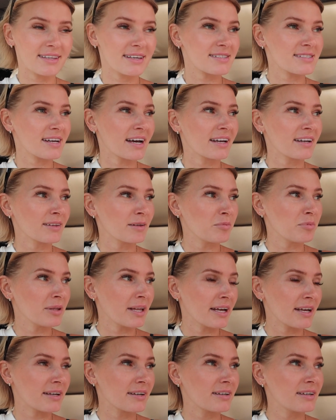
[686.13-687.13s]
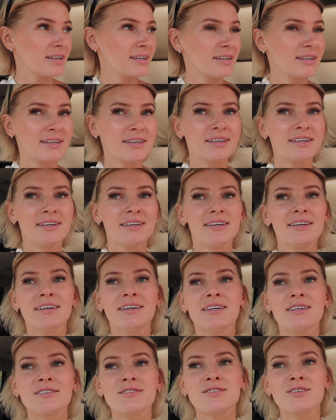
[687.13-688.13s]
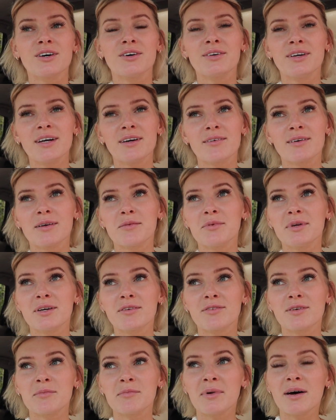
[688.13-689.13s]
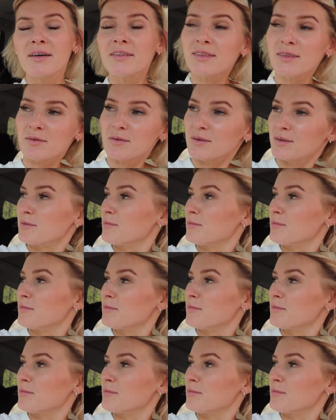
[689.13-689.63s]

That's kind of the plan. So yeah, we're gonna be here for a month,